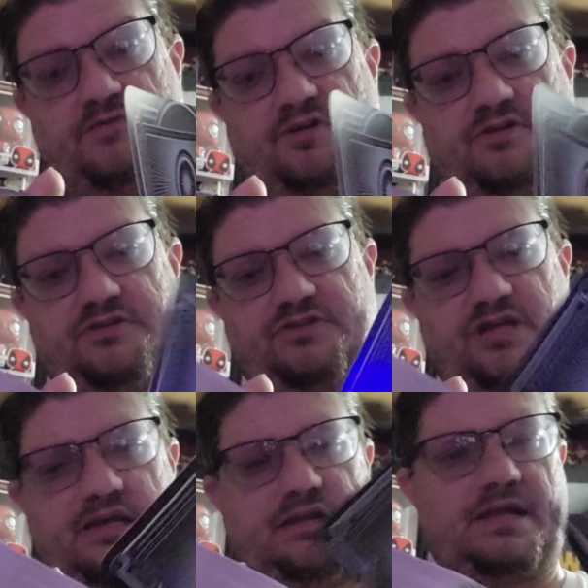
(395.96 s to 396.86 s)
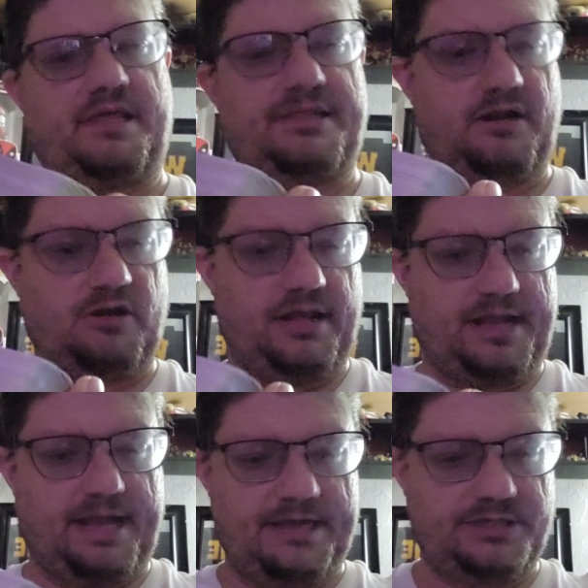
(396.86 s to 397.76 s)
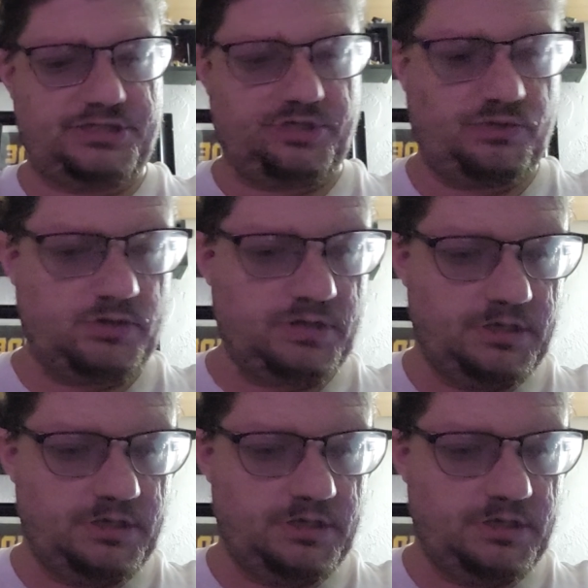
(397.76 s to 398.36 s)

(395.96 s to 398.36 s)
Felt a second like there, like I had two.